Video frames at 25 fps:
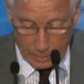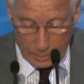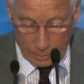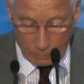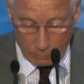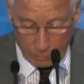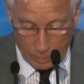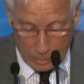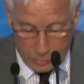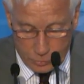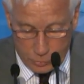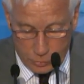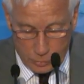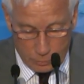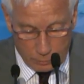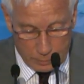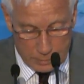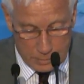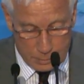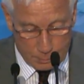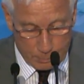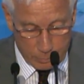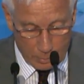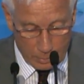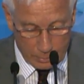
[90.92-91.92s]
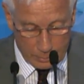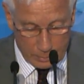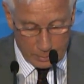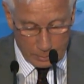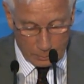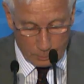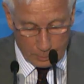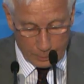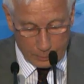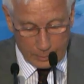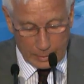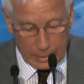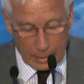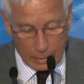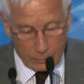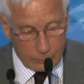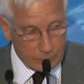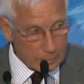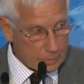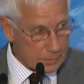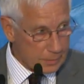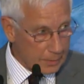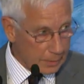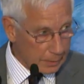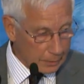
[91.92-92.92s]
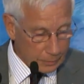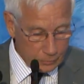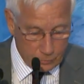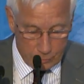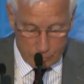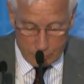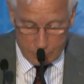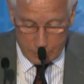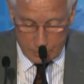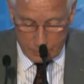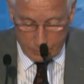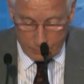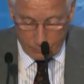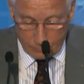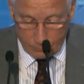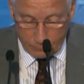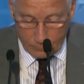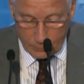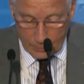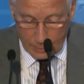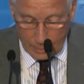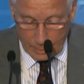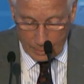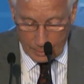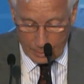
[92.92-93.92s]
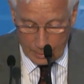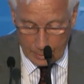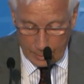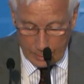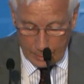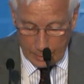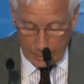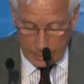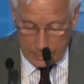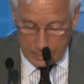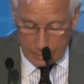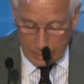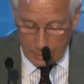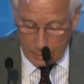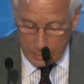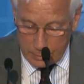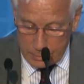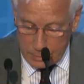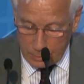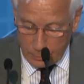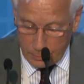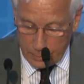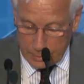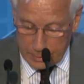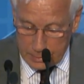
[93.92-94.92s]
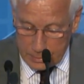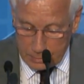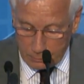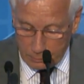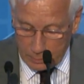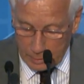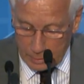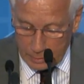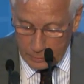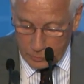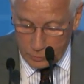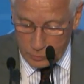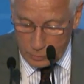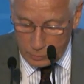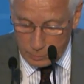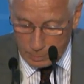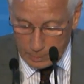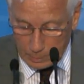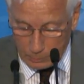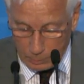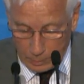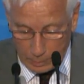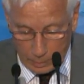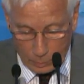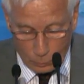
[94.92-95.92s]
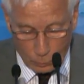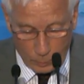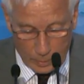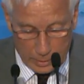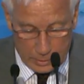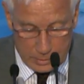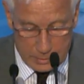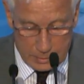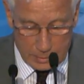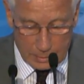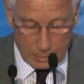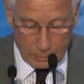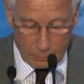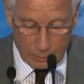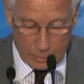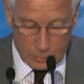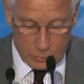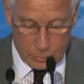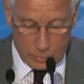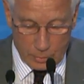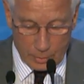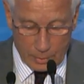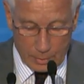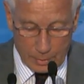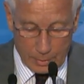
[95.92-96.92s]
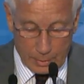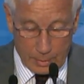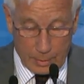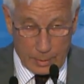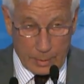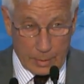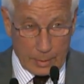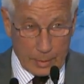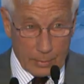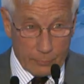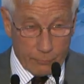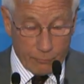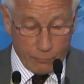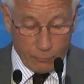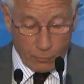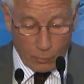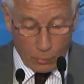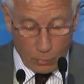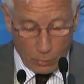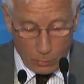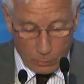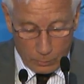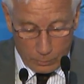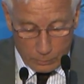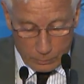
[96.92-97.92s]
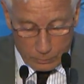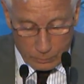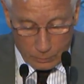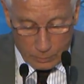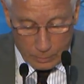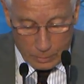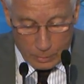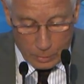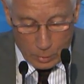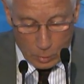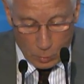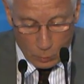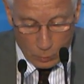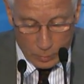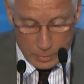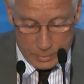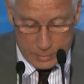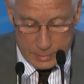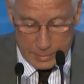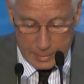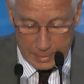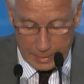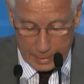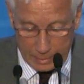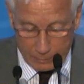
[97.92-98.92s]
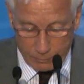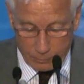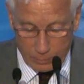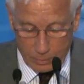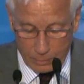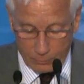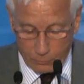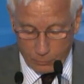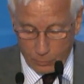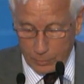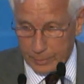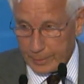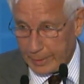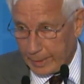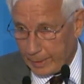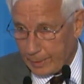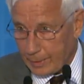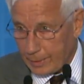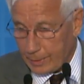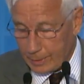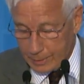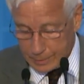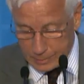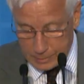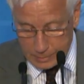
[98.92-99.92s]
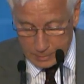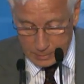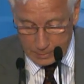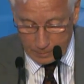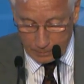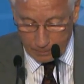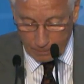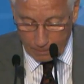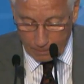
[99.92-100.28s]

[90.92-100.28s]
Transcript: Russia responded with counter-sanctions. As a consequence, relations between the West and Russia have fallen to the lowest level for decades.